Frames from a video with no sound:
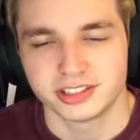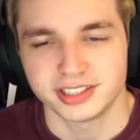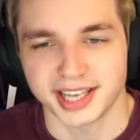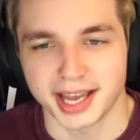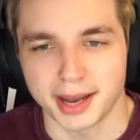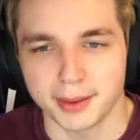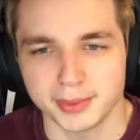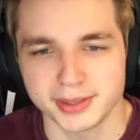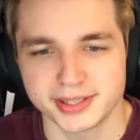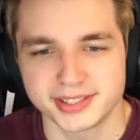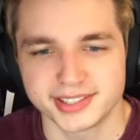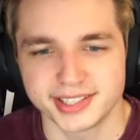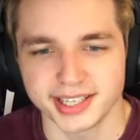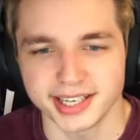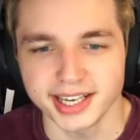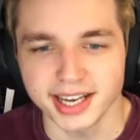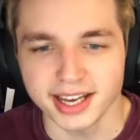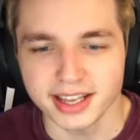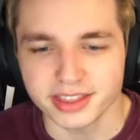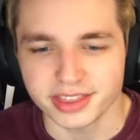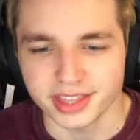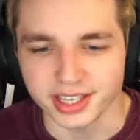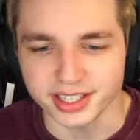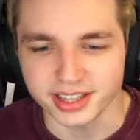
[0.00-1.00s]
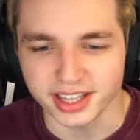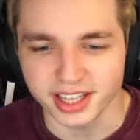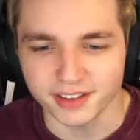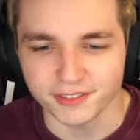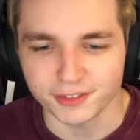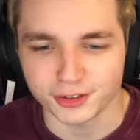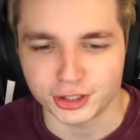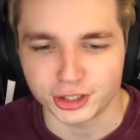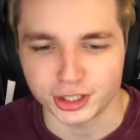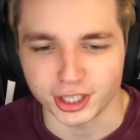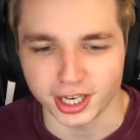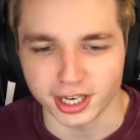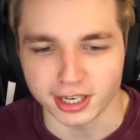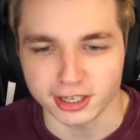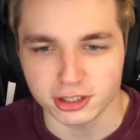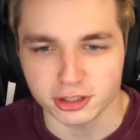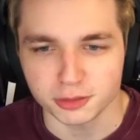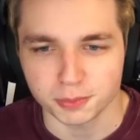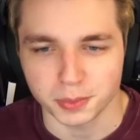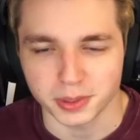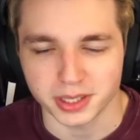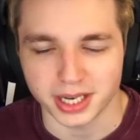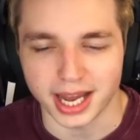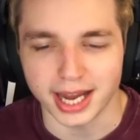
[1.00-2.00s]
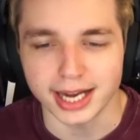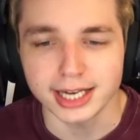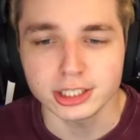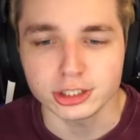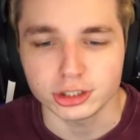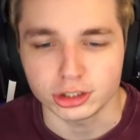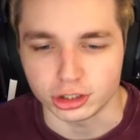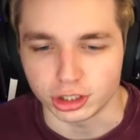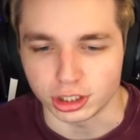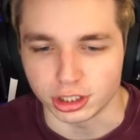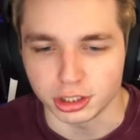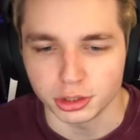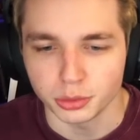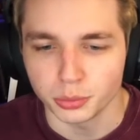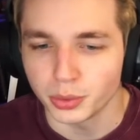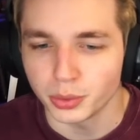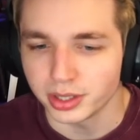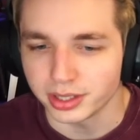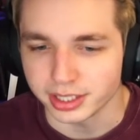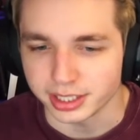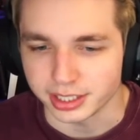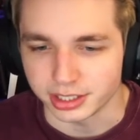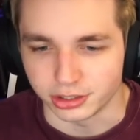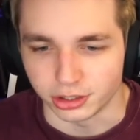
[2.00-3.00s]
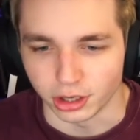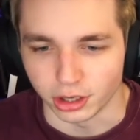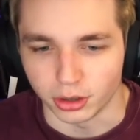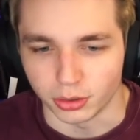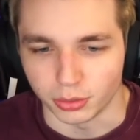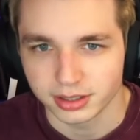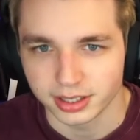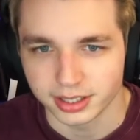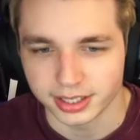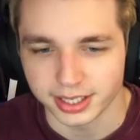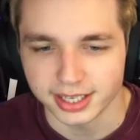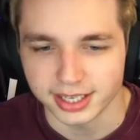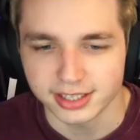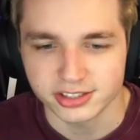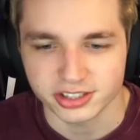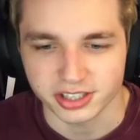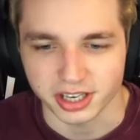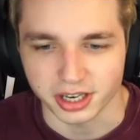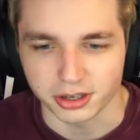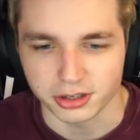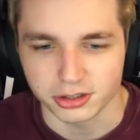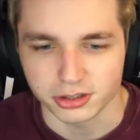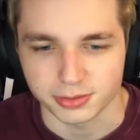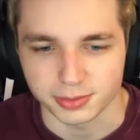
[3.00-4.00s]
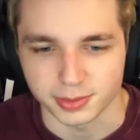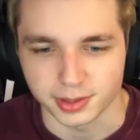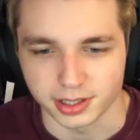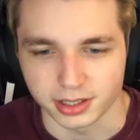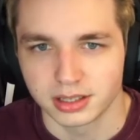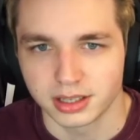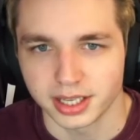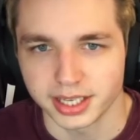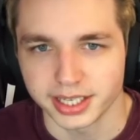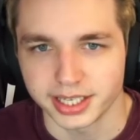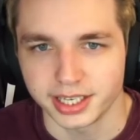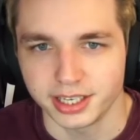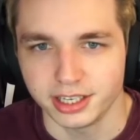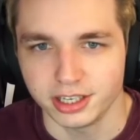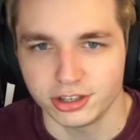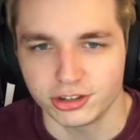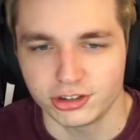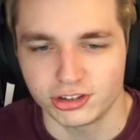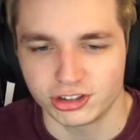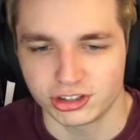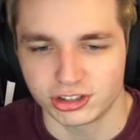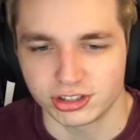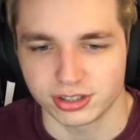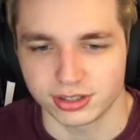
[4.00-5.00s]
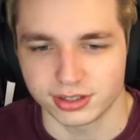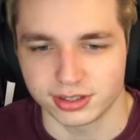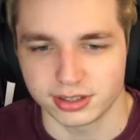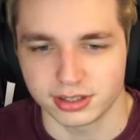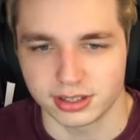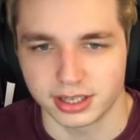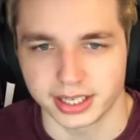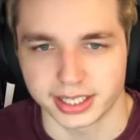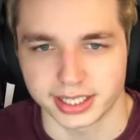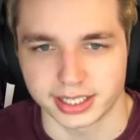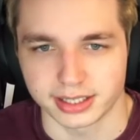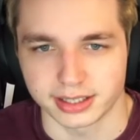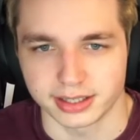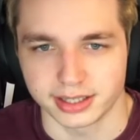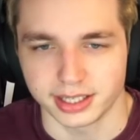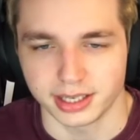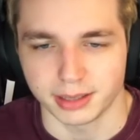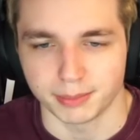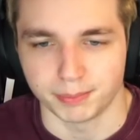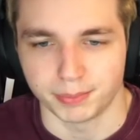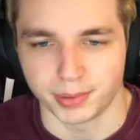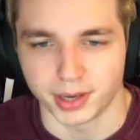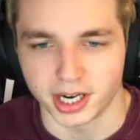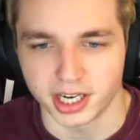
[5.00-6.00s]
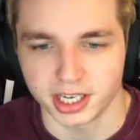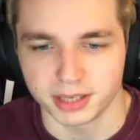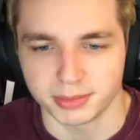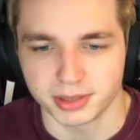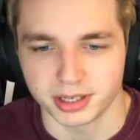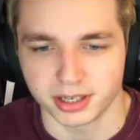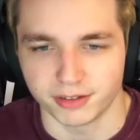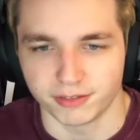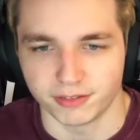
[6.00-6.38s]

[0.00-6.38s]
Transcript: I would say I think they have a chance, but I genuinely don't. And that scares me. Like, he's just, like, the embodiment of